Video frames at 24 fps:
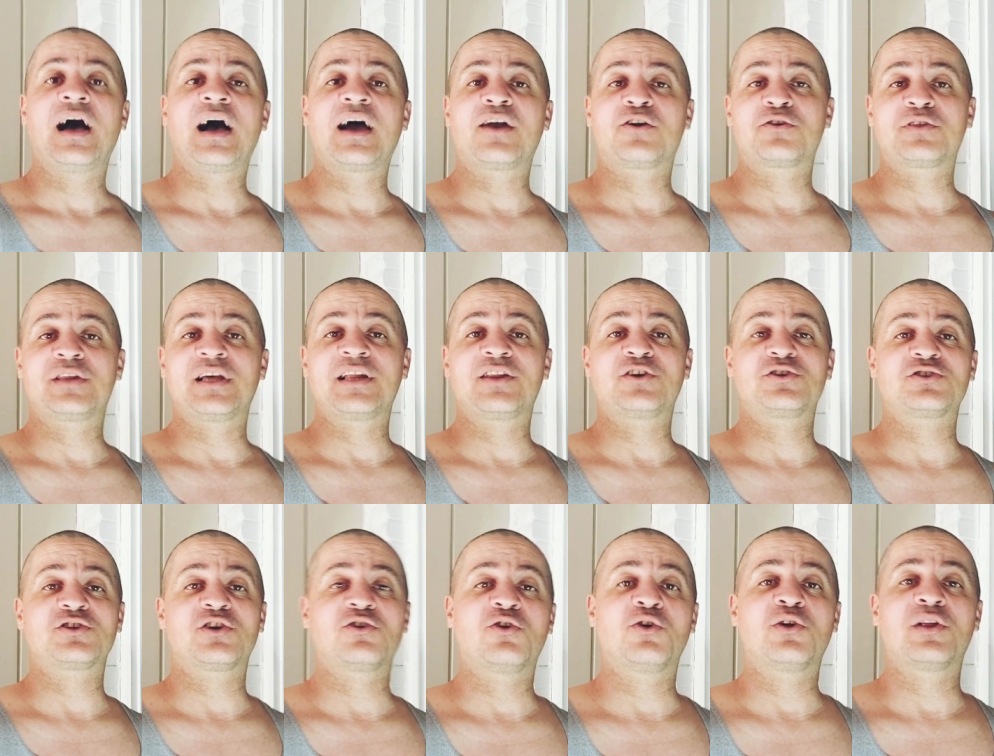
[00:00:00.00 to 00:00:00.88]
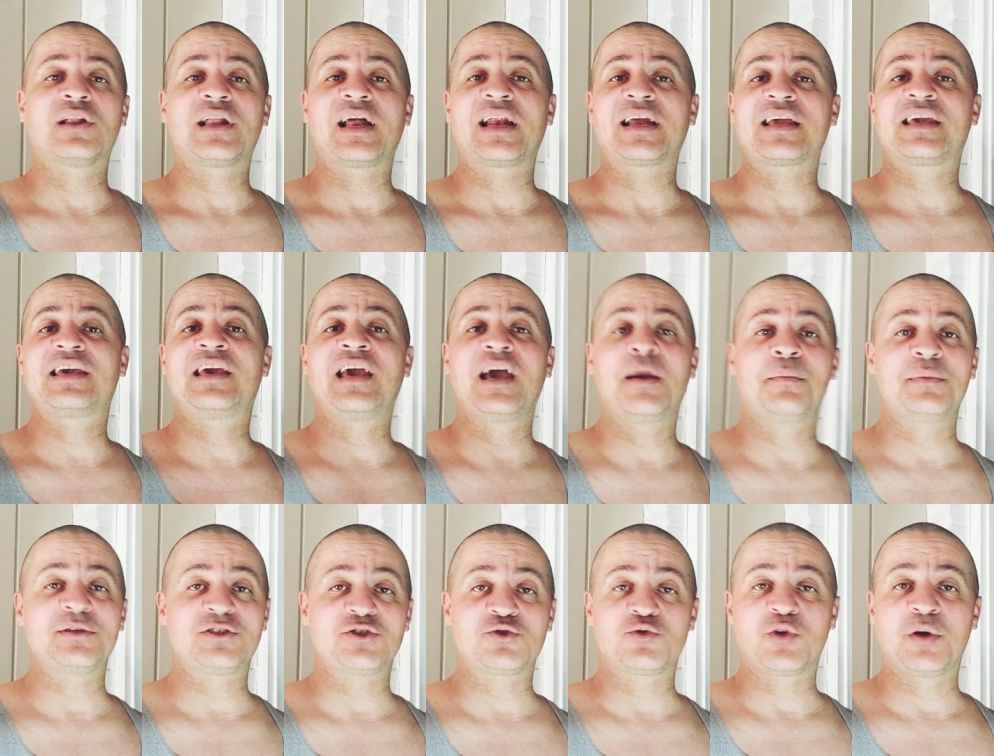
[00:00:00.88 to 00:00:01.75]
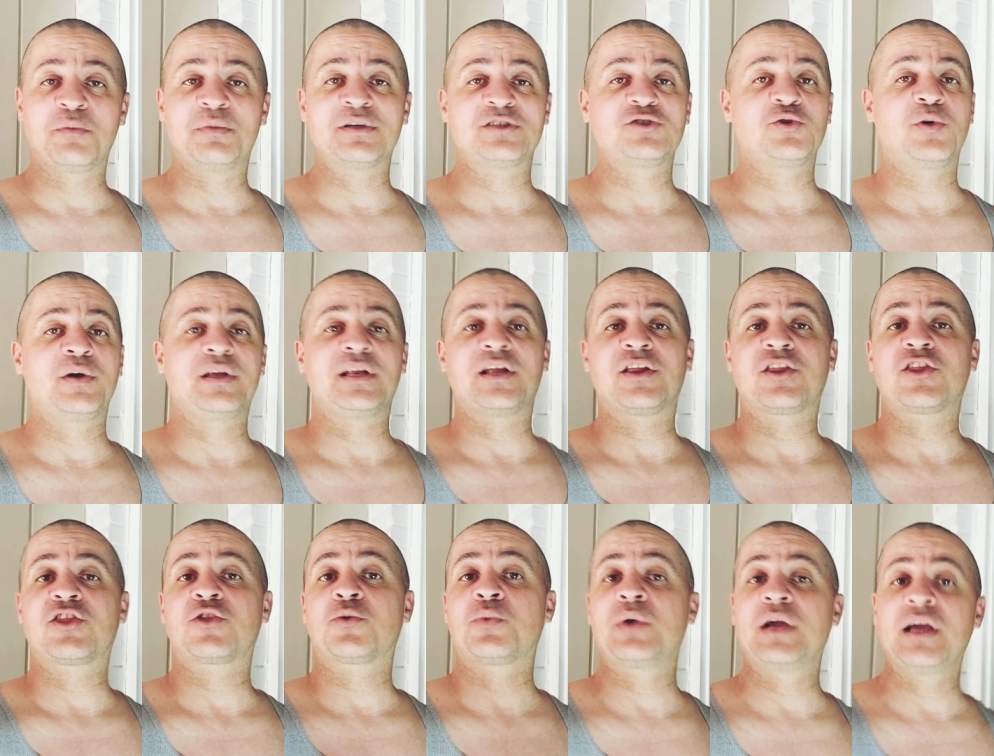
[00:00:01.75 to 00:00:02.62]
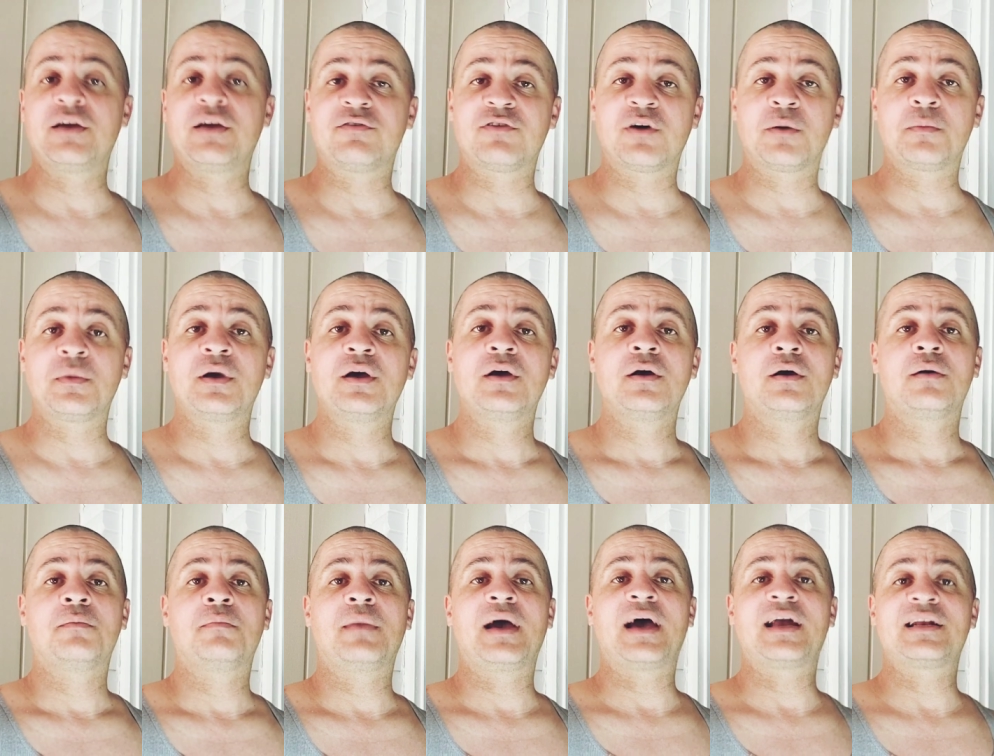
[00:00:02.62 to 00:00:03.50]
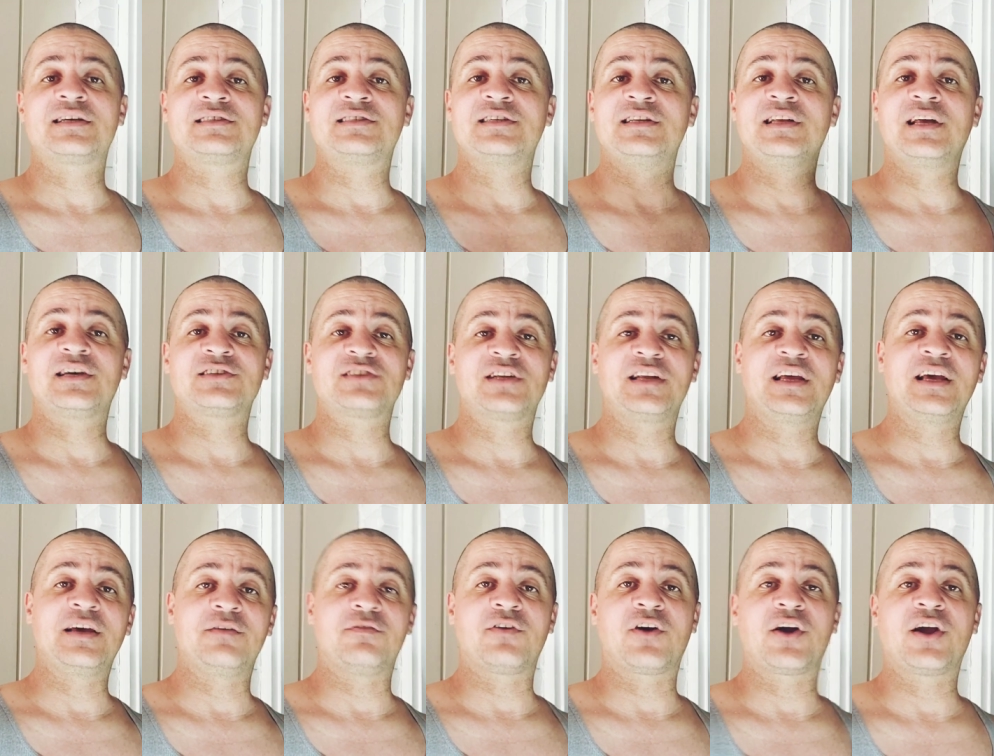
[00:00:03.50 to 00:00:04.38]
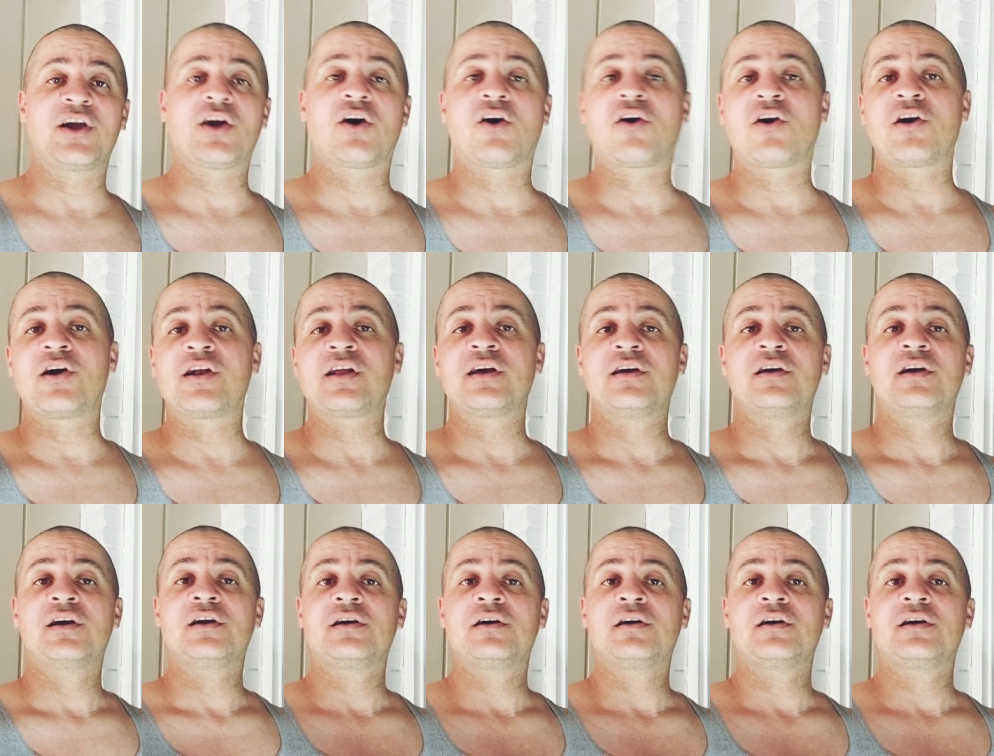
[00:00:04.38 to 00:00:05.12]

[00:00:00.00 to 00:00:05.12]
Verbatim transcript: I don't think there's a whole lot of chemistry between the three of them. Madison doesn't hit very hard.